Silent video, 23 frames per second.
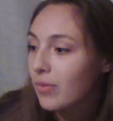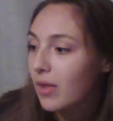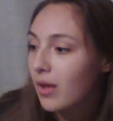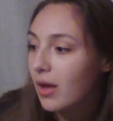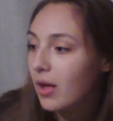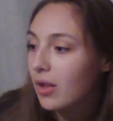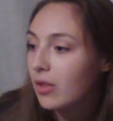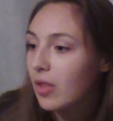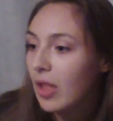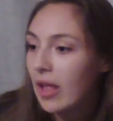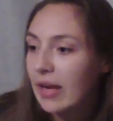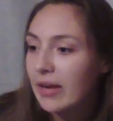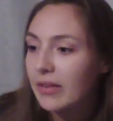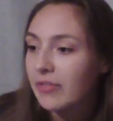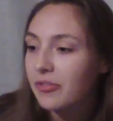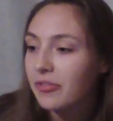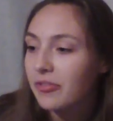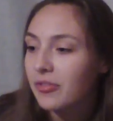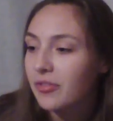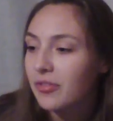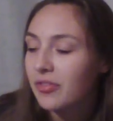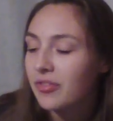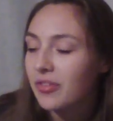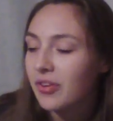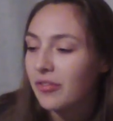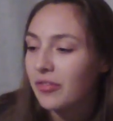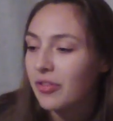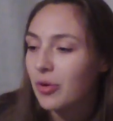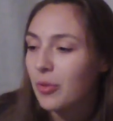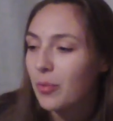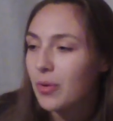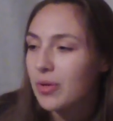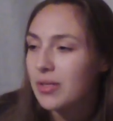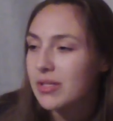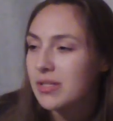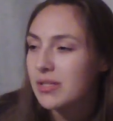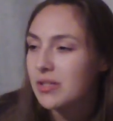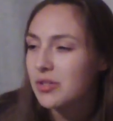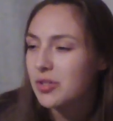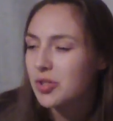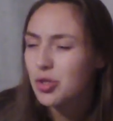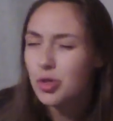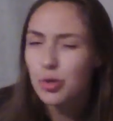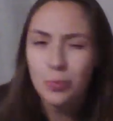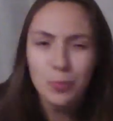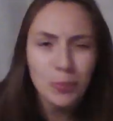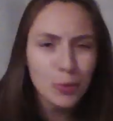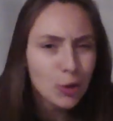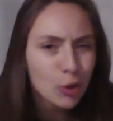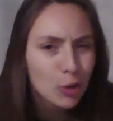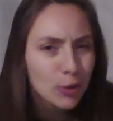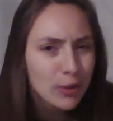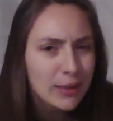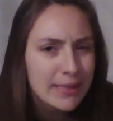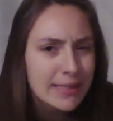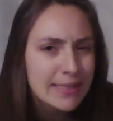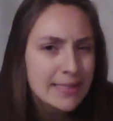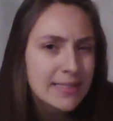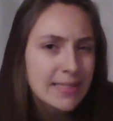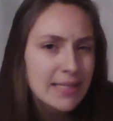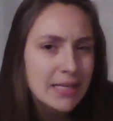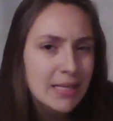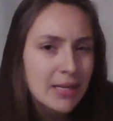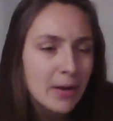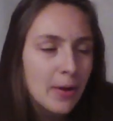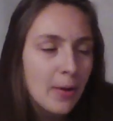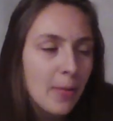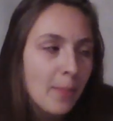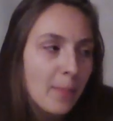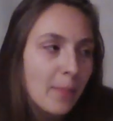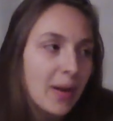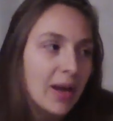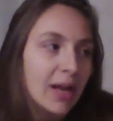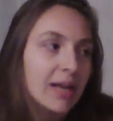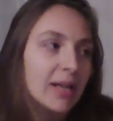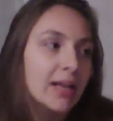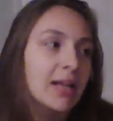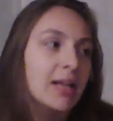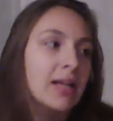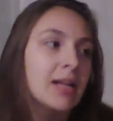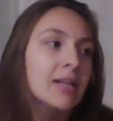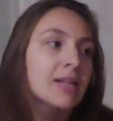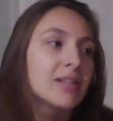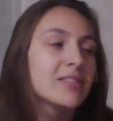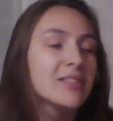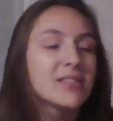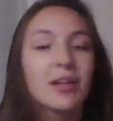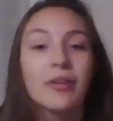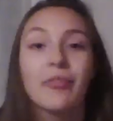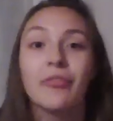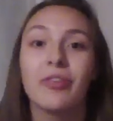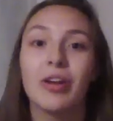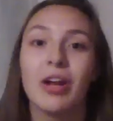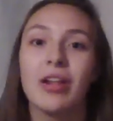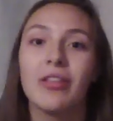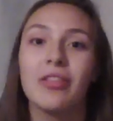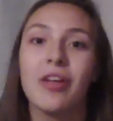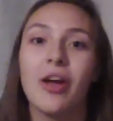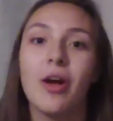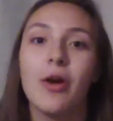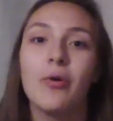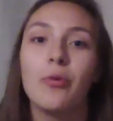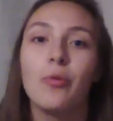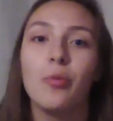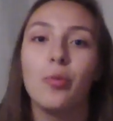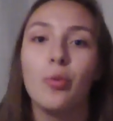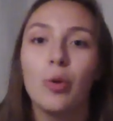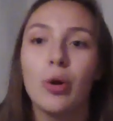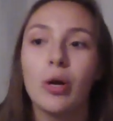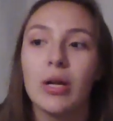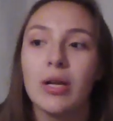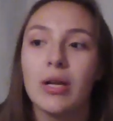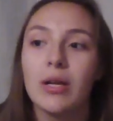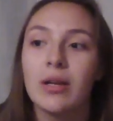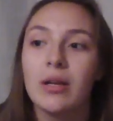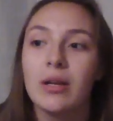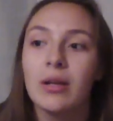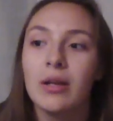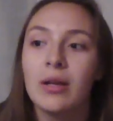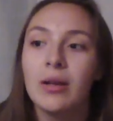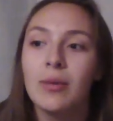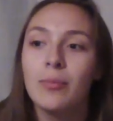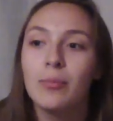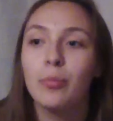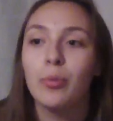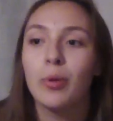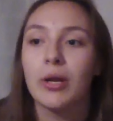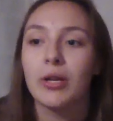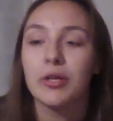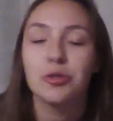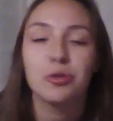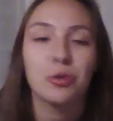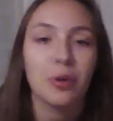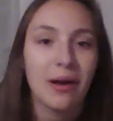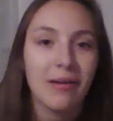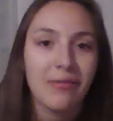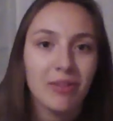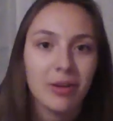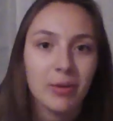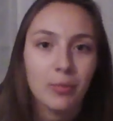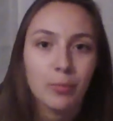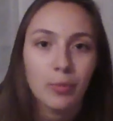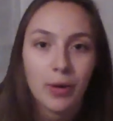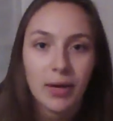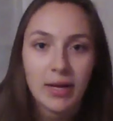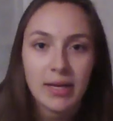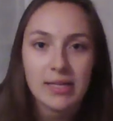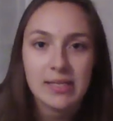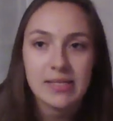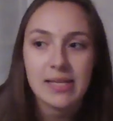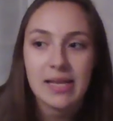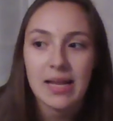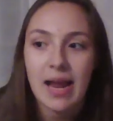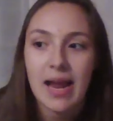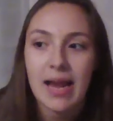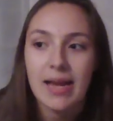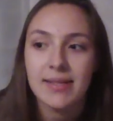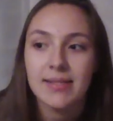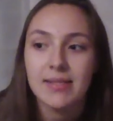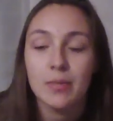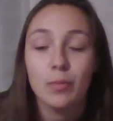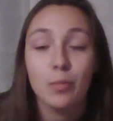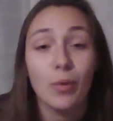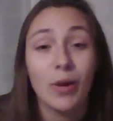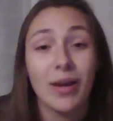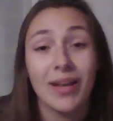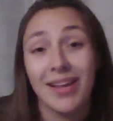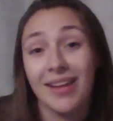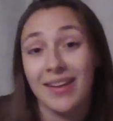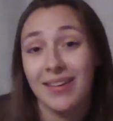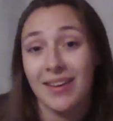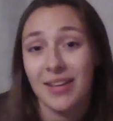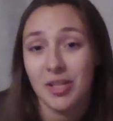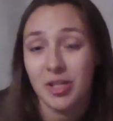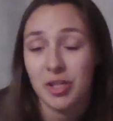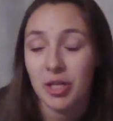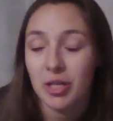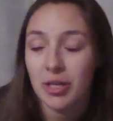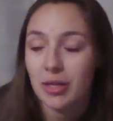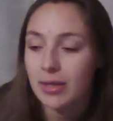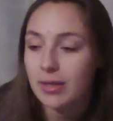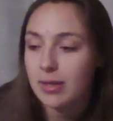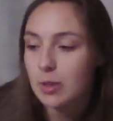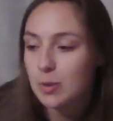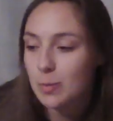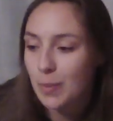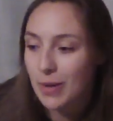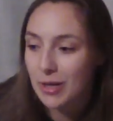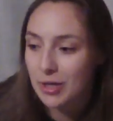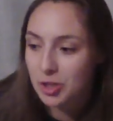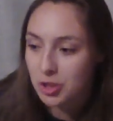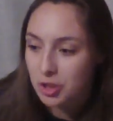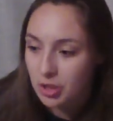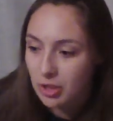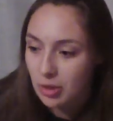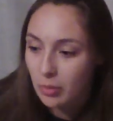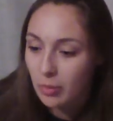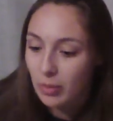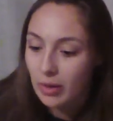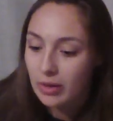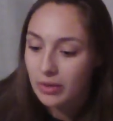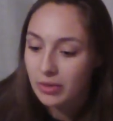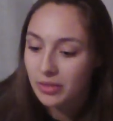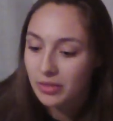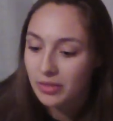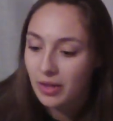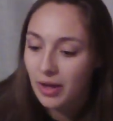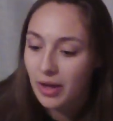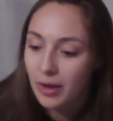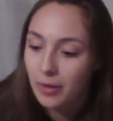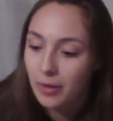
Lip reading: lot of stuff that wasn't super crazy, but stuff that I thought would bring traffic, brands that had some recognition, especially with